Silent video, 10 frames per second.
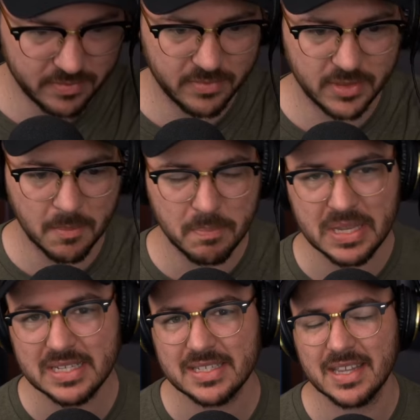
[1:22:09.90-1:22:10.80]
the
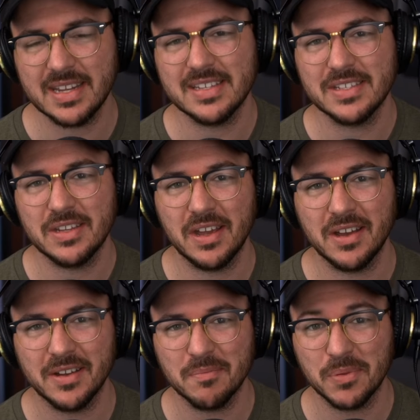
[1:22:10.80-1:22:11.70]
beast that is
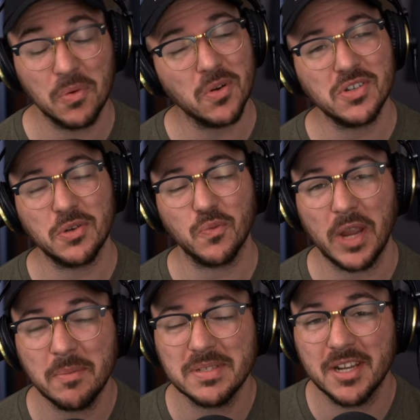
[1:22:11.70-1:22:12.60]
Blue Origin
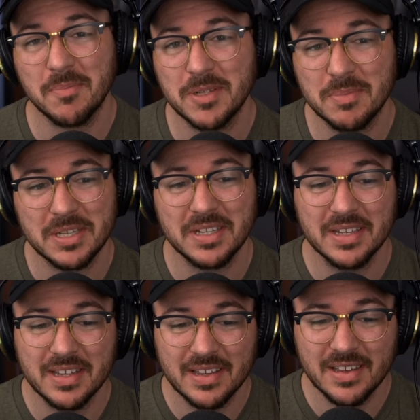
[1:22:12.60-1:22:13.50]
ramps it up to be
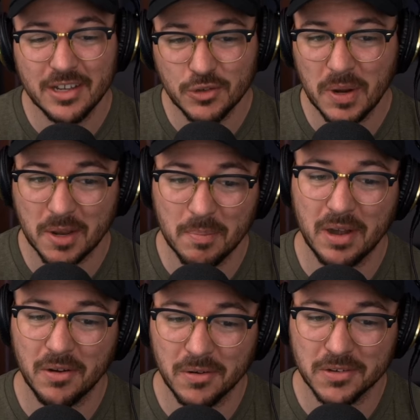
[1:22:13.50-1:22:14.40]
a direct
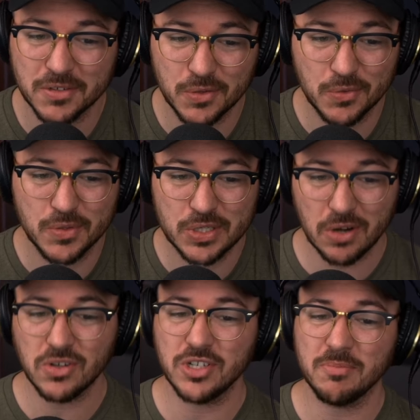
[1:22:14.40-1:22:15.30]
competitor to
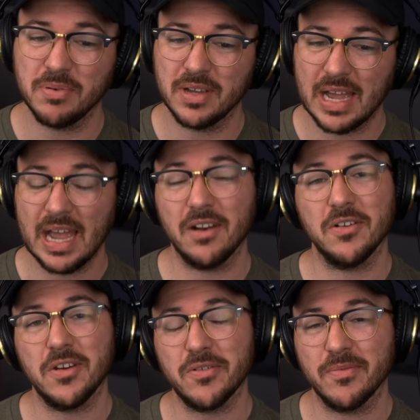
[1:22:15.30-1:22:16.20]
Starship. I don't
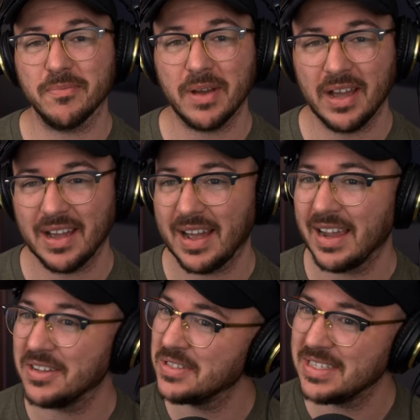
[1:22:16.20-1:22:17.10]
know.
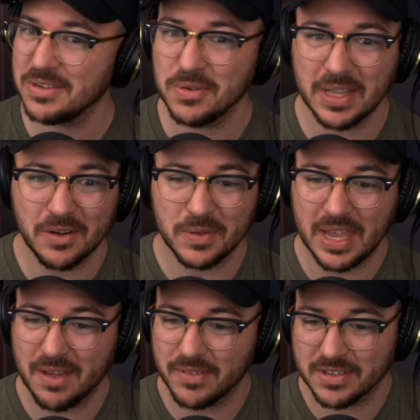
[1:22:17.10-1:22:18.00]
I could see New Glenn only
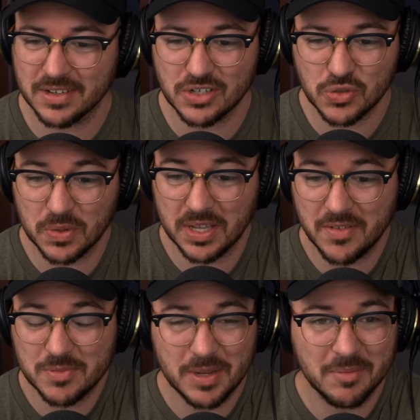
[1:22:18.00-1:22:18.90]
having a short
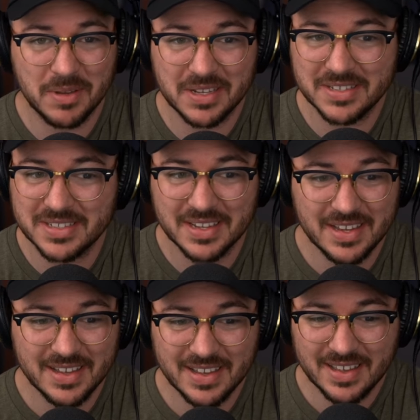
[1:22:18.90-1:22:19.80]
lifespan because
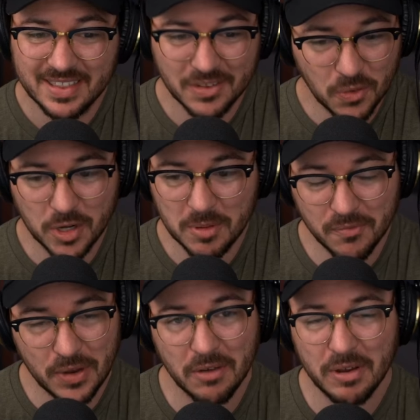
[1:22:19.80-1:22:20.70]
they're going to be
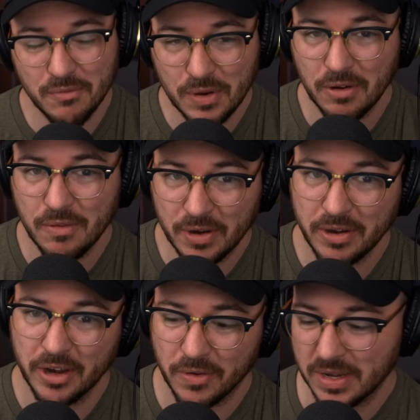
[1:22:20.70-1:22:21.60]
very, very,
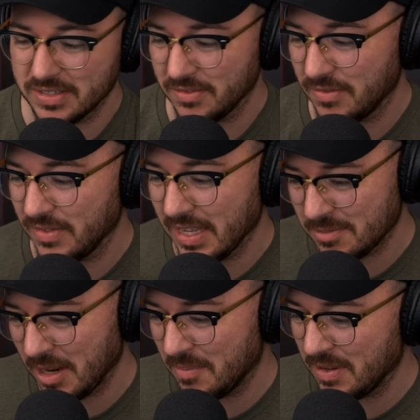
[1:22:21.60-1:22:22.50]
very aggressive. That's
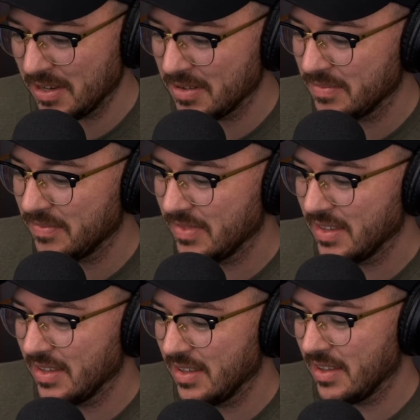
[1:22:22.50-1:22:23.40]
my opinion.
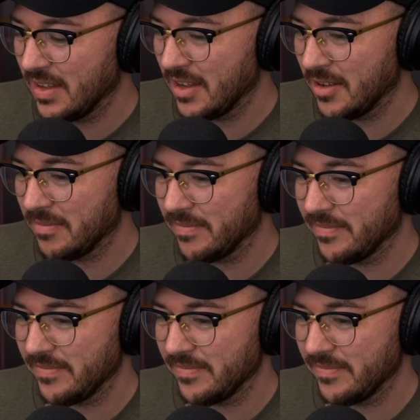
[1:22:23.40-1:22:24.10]
Cool.